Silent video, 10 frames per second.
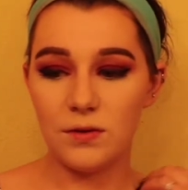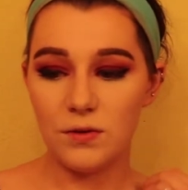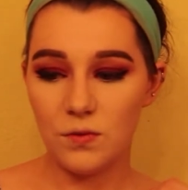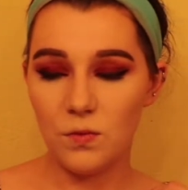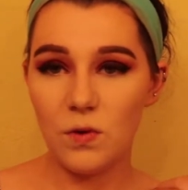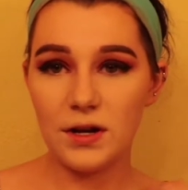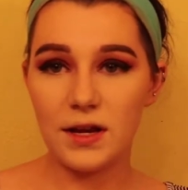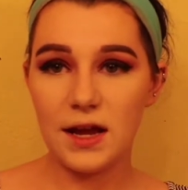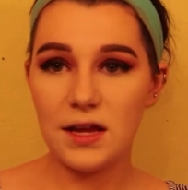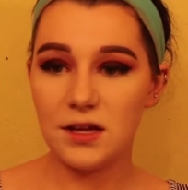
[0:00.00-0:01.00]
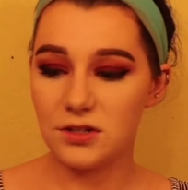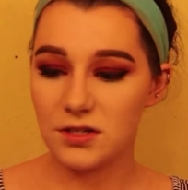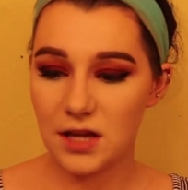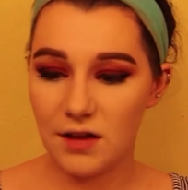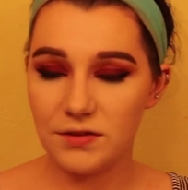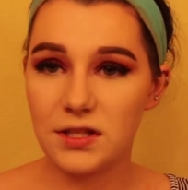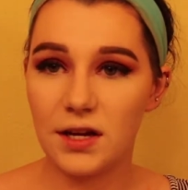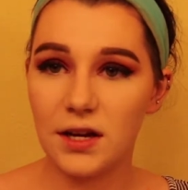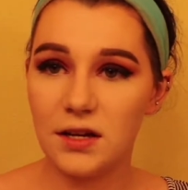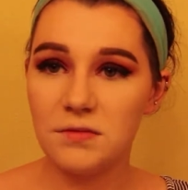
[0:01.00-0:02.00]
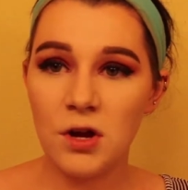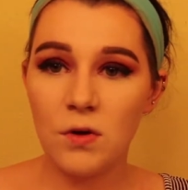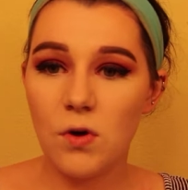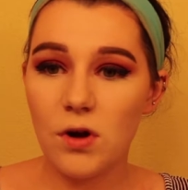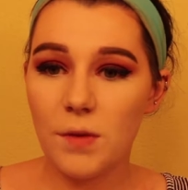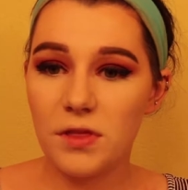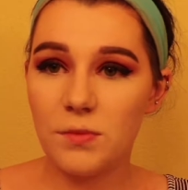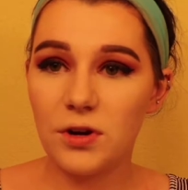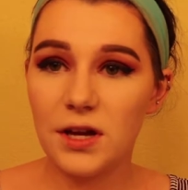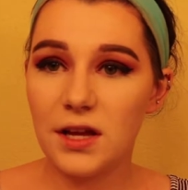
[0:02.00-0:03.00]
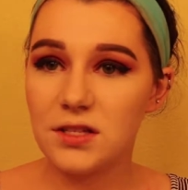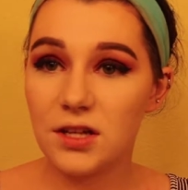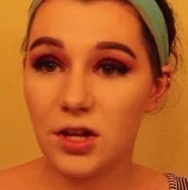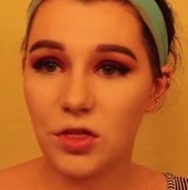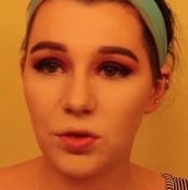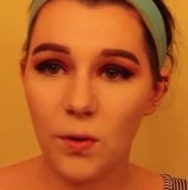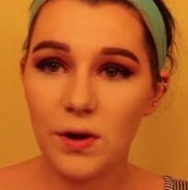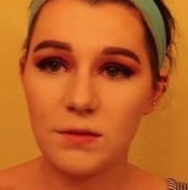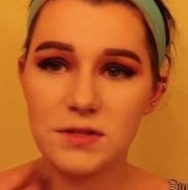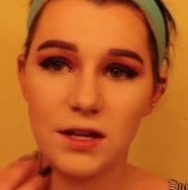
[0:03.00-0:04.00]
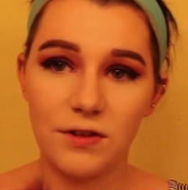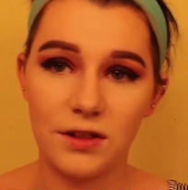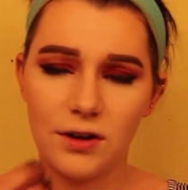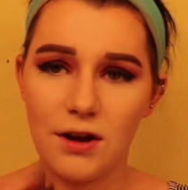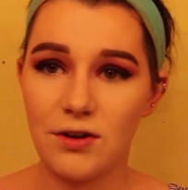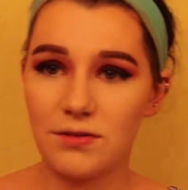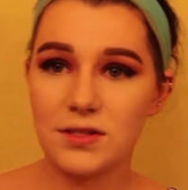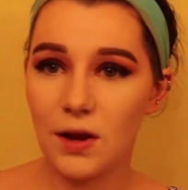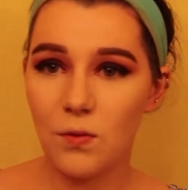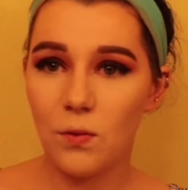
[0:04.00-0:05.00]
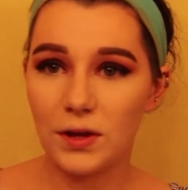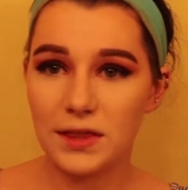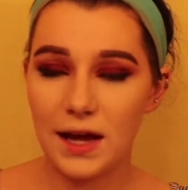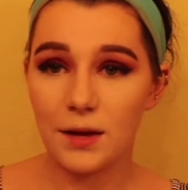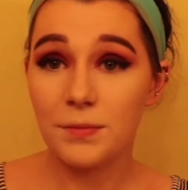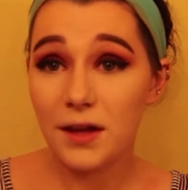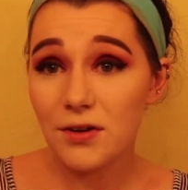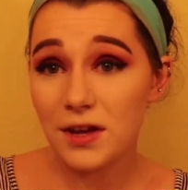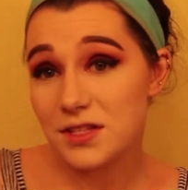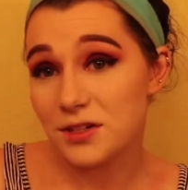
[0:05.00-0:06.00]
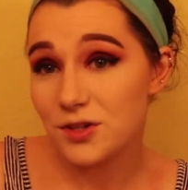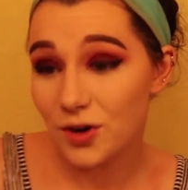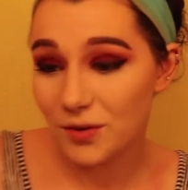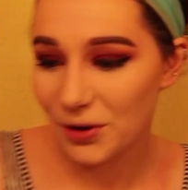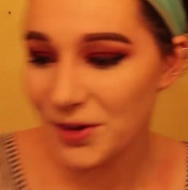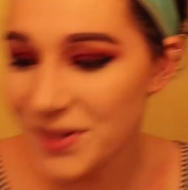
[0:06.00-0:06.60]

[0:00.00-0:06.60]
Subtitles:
one day he just all of a sudden woke up in the morning and started throwing himself on the ground. I was like, what the heck? I'm like, okay, so it's normal.